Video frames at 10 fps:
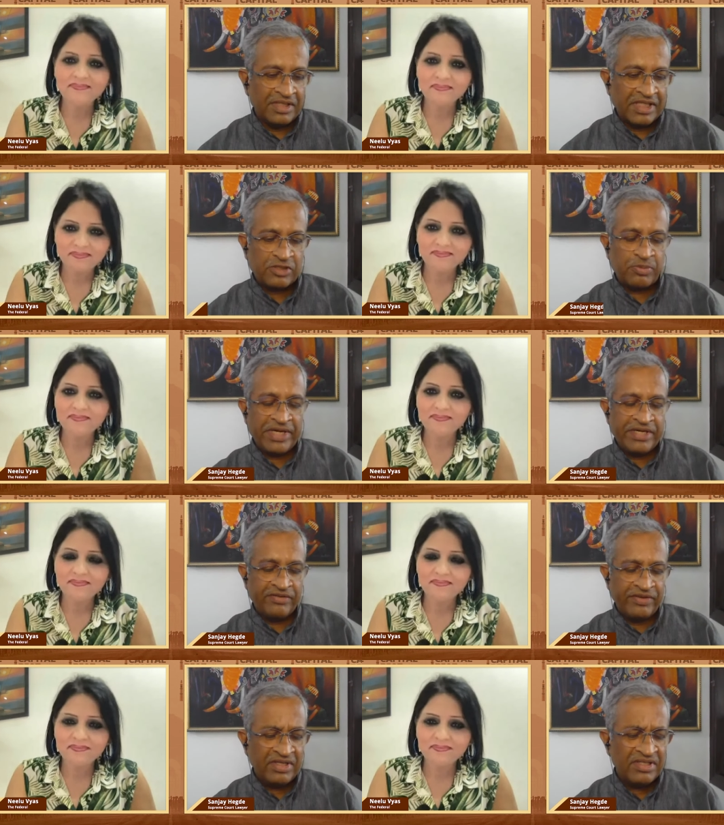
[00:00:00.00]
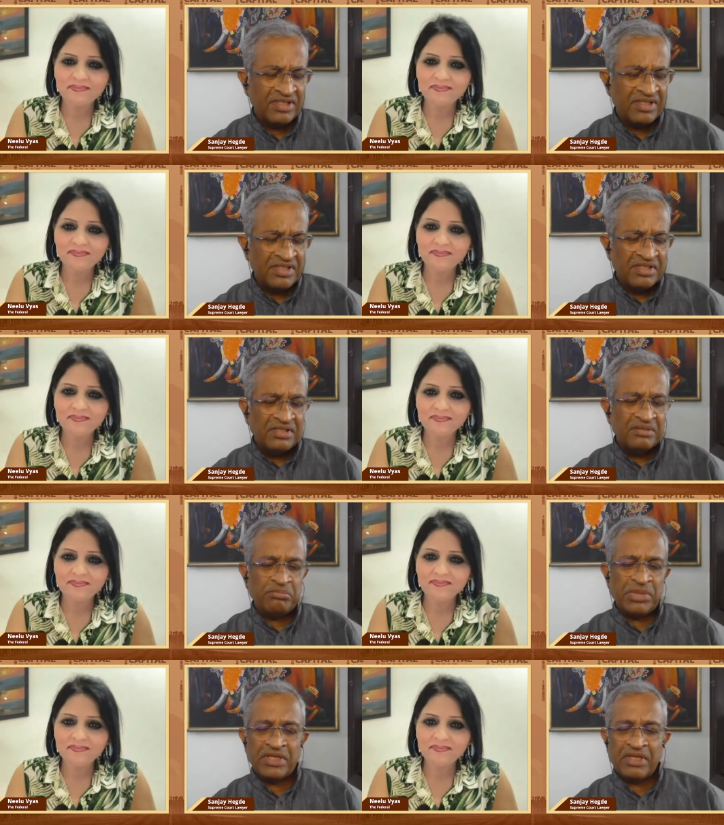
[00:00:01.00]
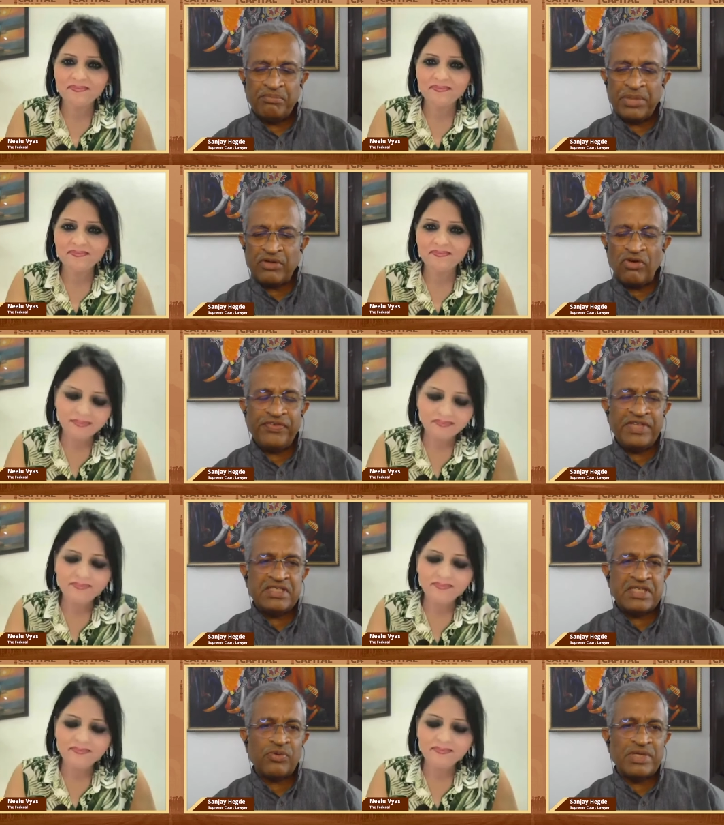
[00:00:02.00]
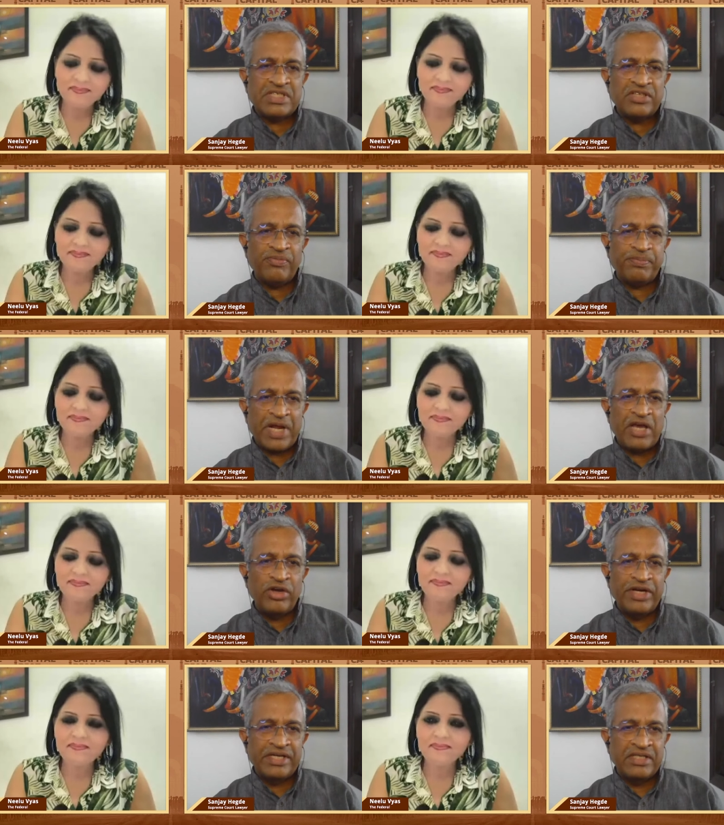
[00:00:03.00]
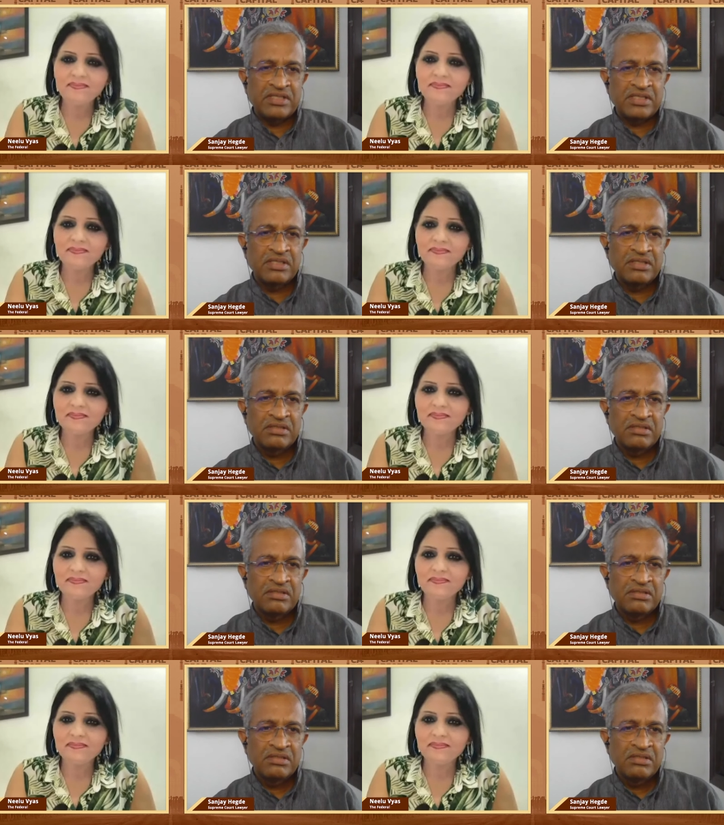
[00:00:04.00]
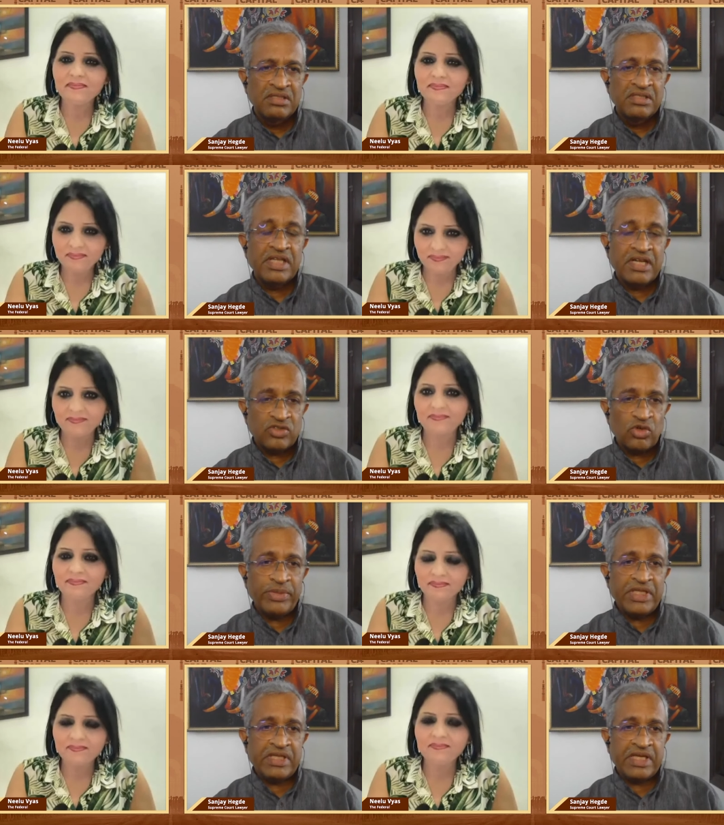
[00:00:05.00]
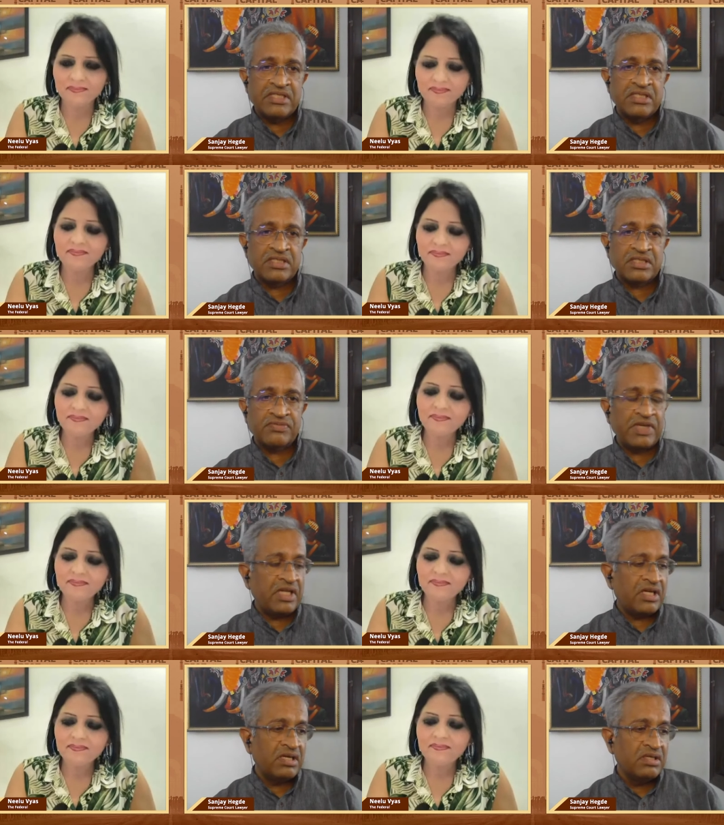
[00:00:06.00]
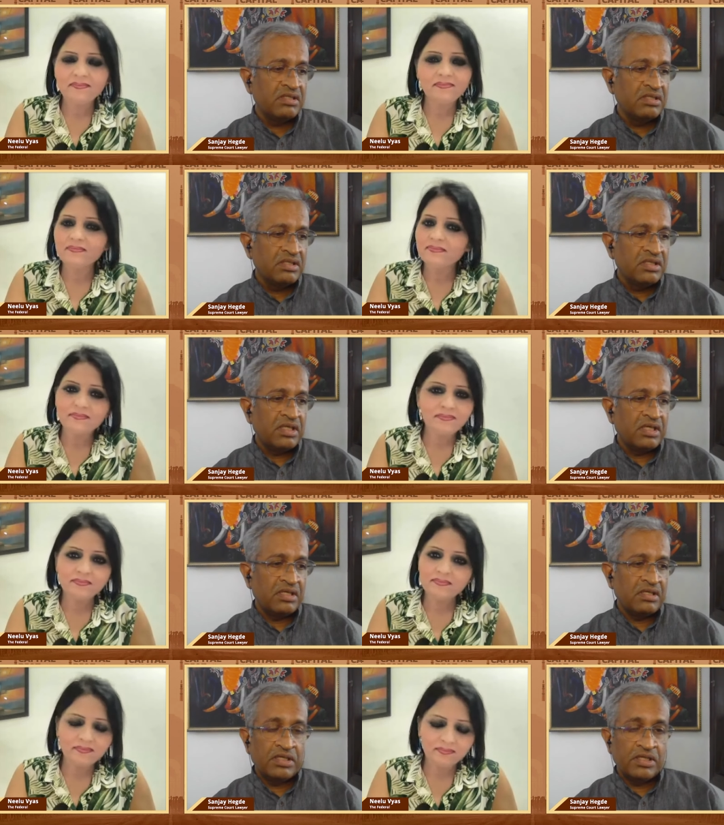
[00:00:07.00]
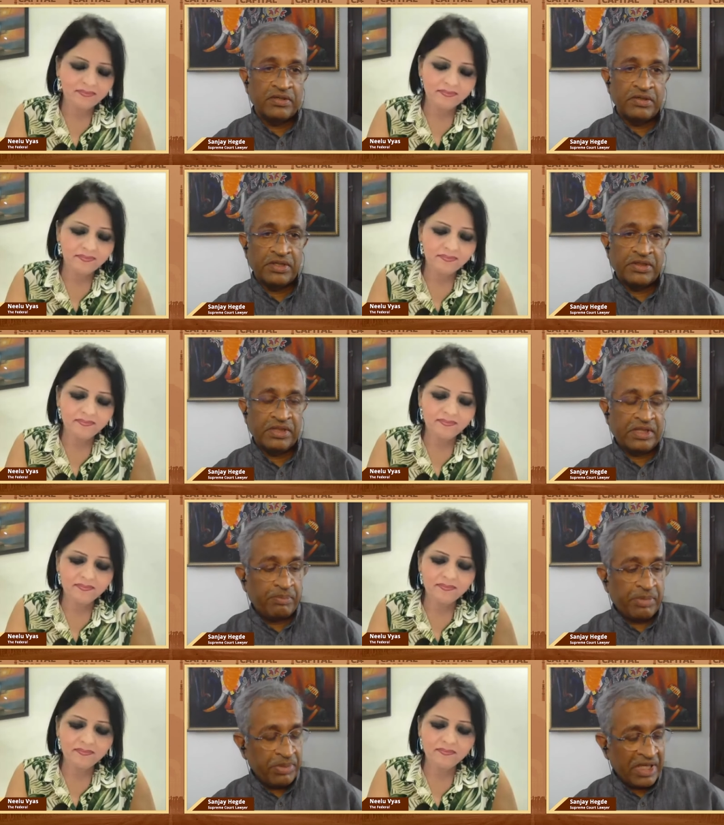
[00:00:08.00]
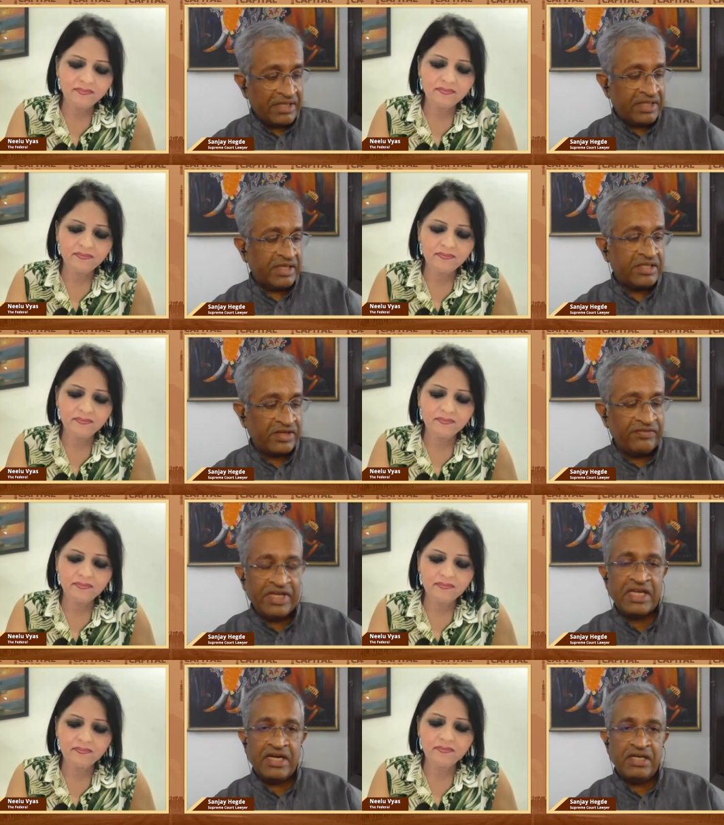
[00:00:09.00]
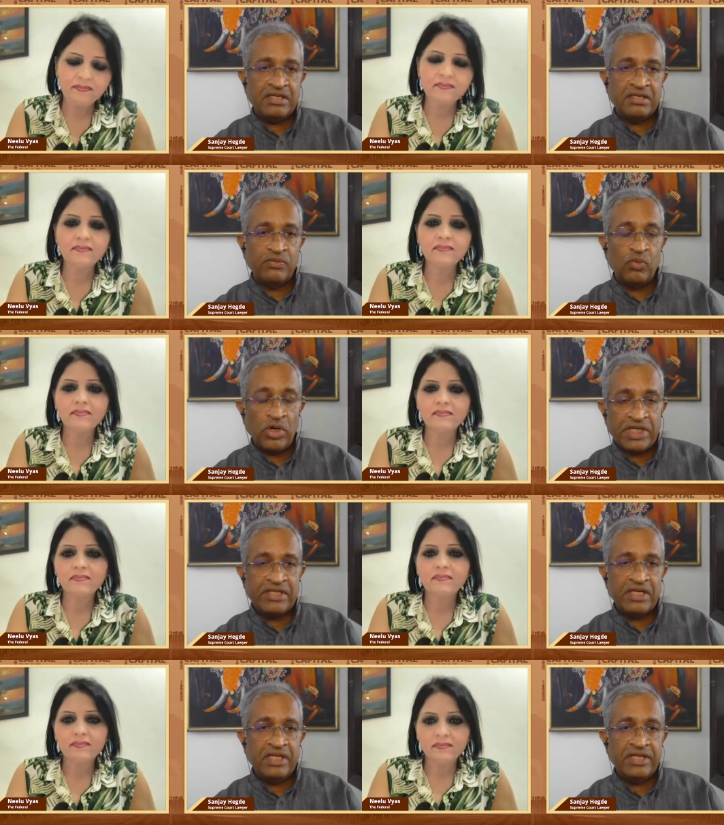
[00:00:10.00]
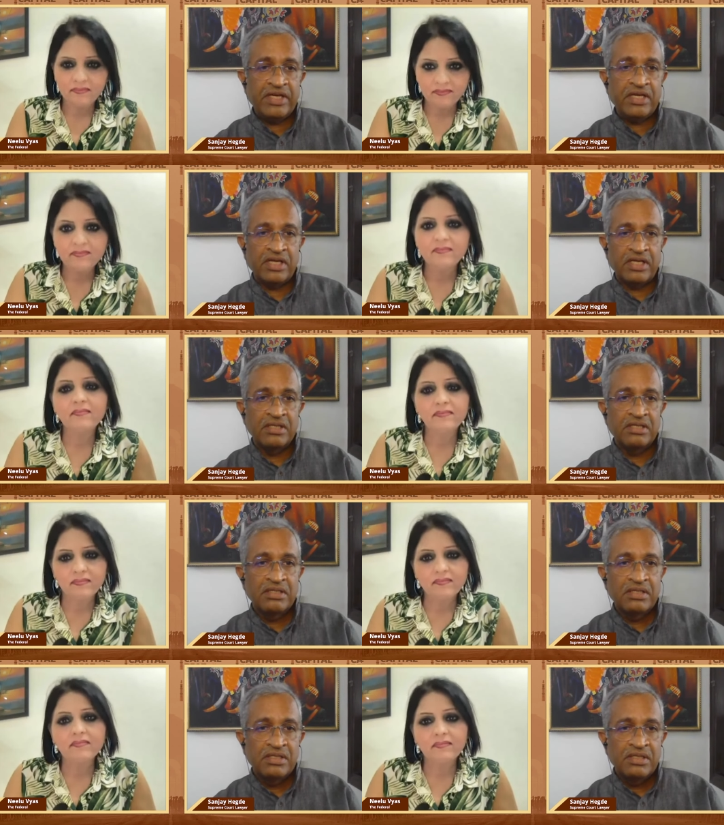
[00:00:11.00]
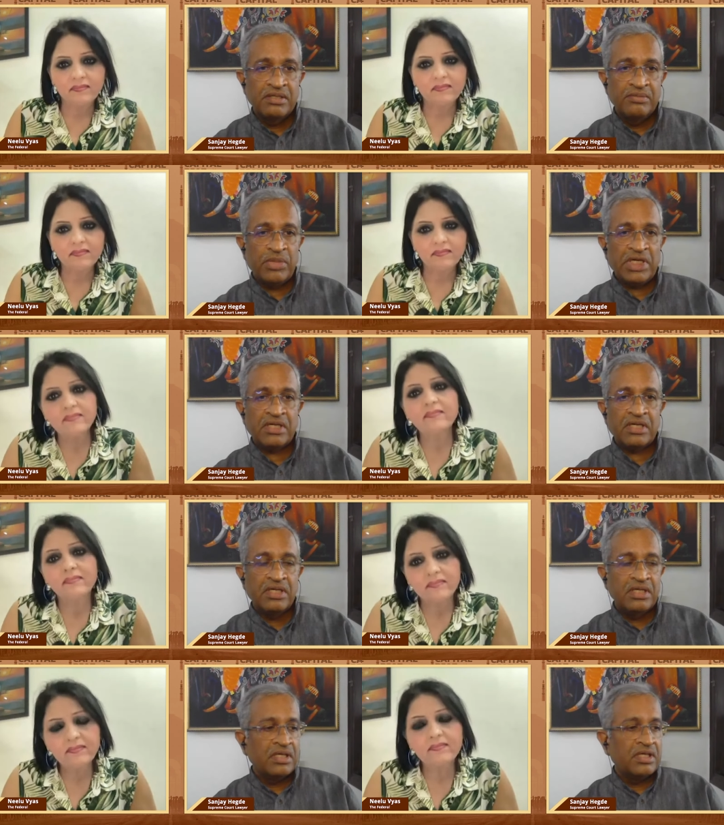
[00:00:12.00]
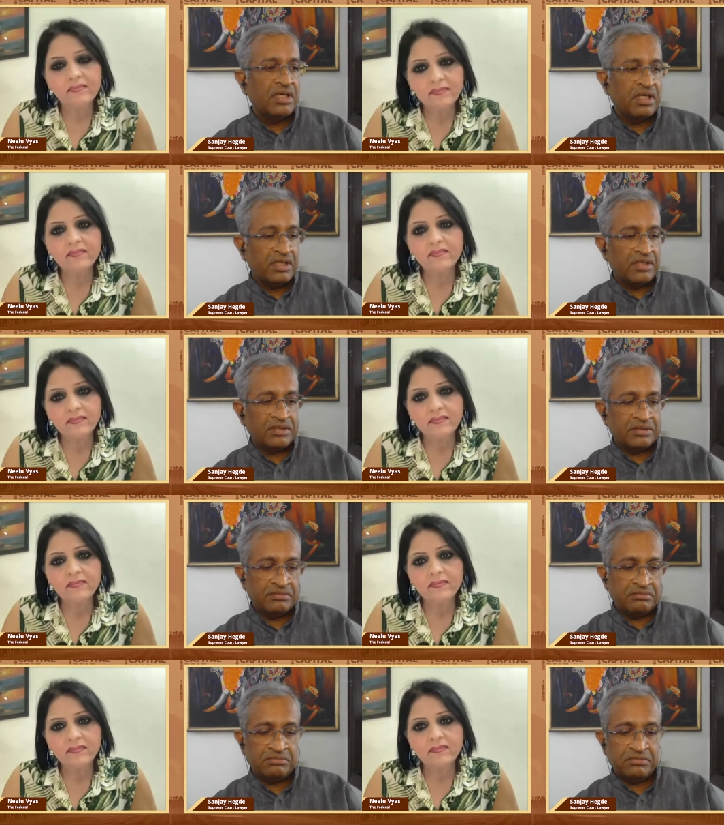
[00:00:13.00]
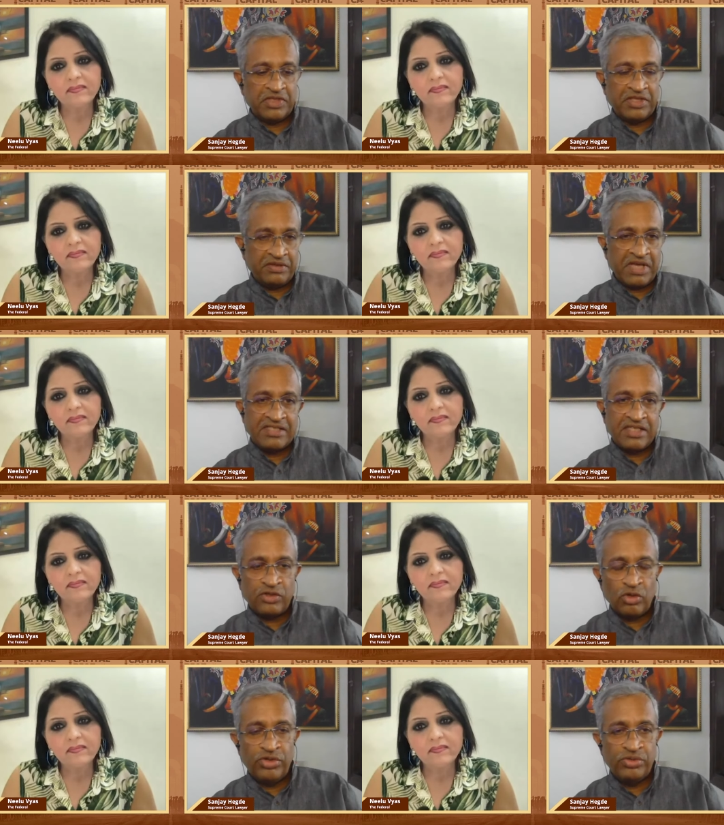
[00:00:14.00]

Speaker 1: explained away. But, but often it's a question of priorities Hmm. There are so many hmm. cases where uh, it, the people at the receiving end want an early hearing, but uh, as I told you,